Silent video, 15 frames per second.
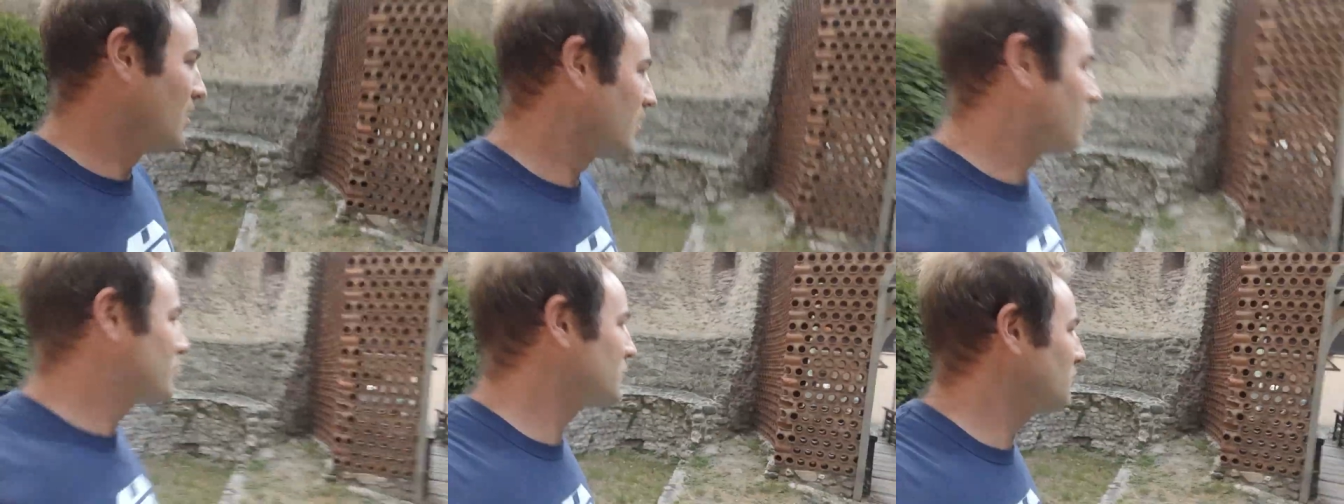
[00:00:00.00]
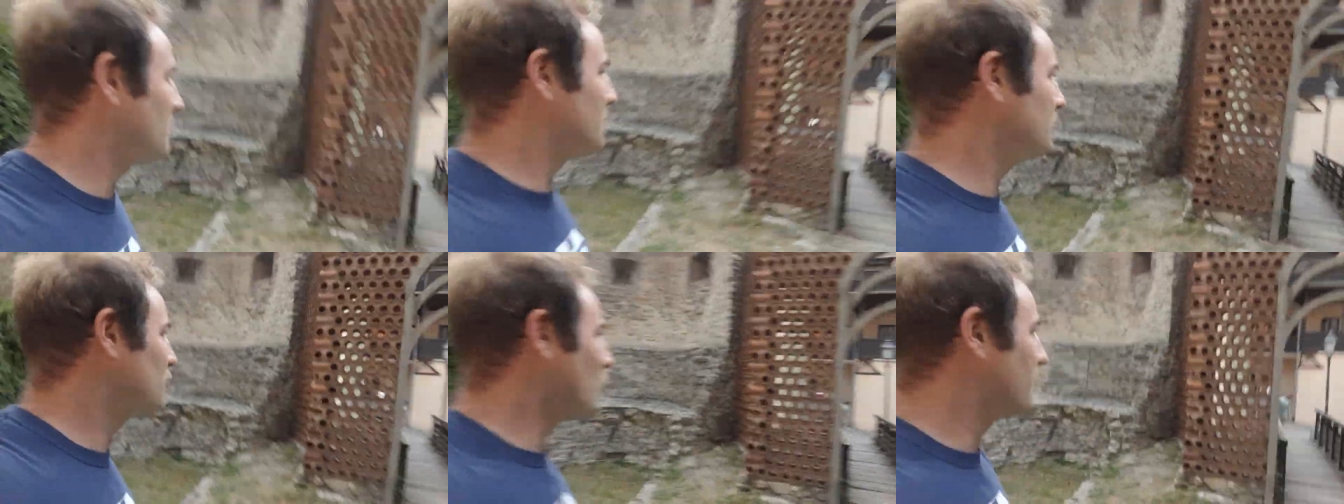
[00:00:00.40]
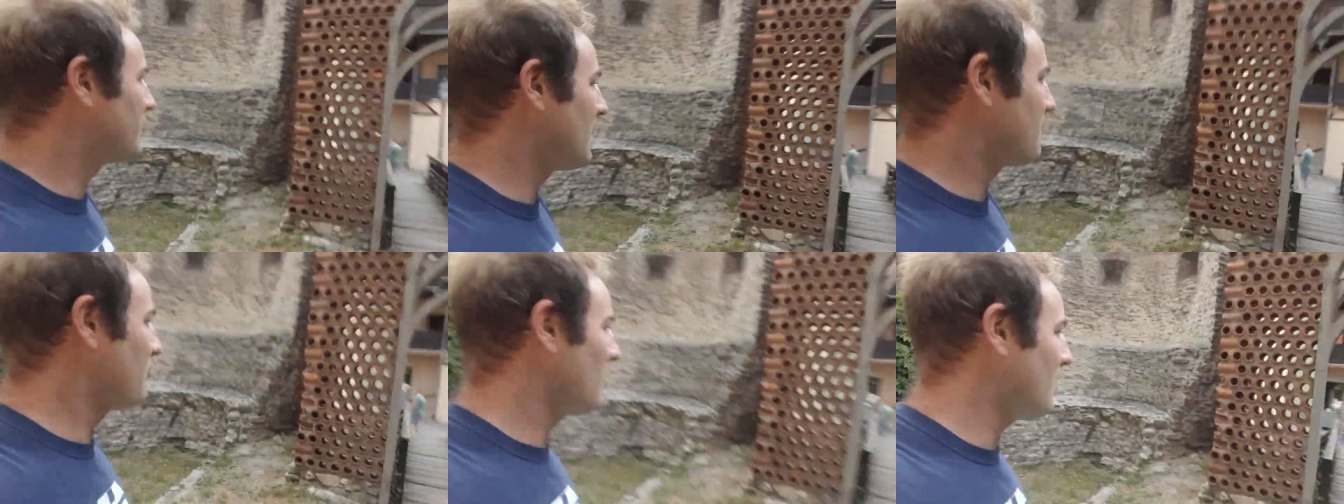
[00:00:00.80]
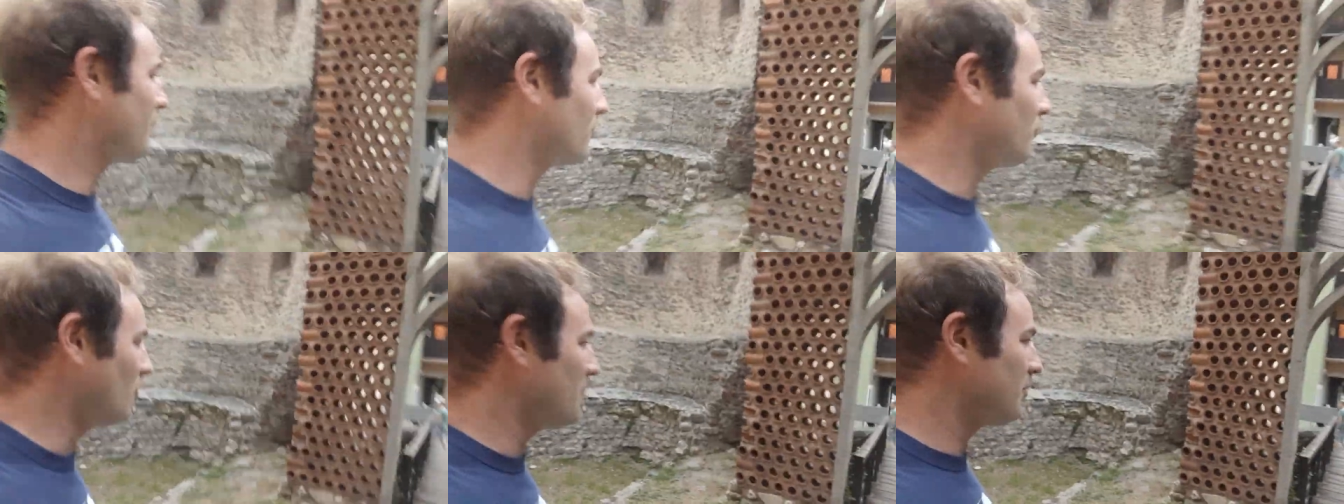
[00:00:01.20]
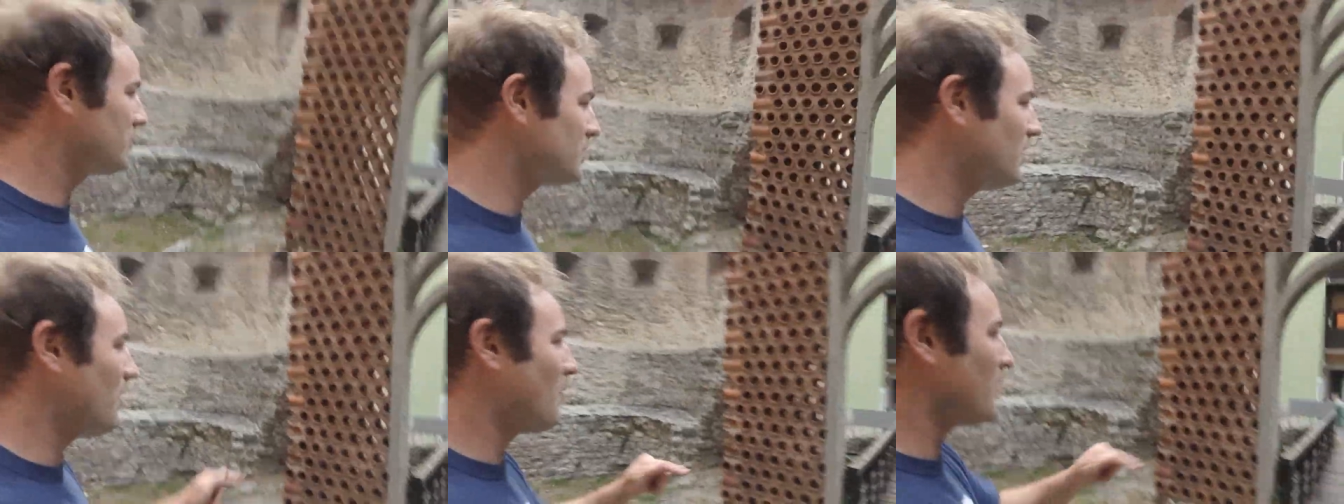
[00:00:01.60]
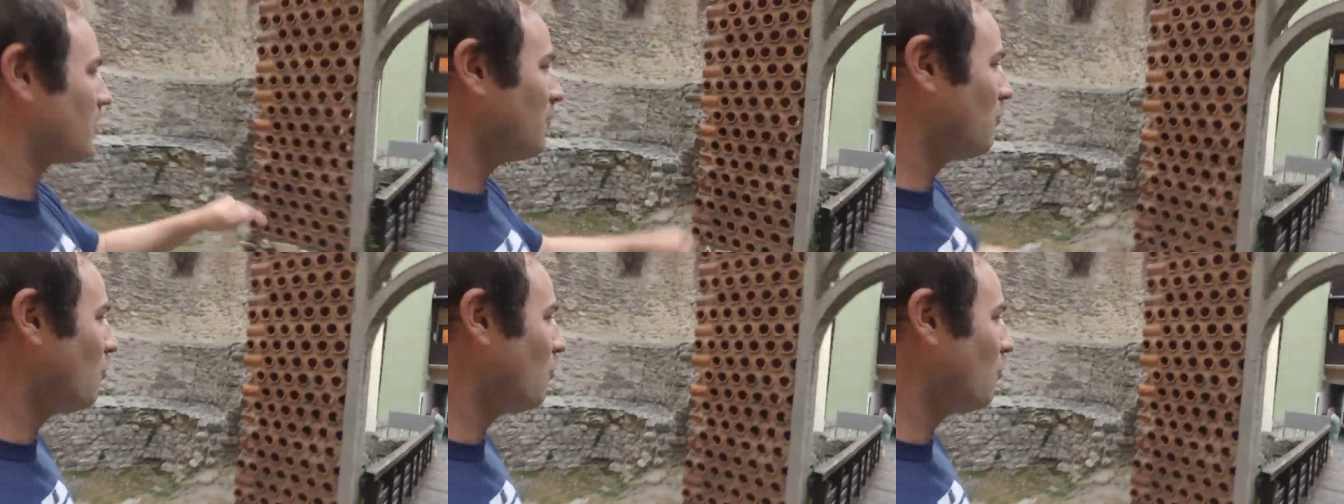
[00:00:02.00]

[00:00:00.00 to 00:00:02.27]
because I wouldn't be sure if they're private or not, because I know I can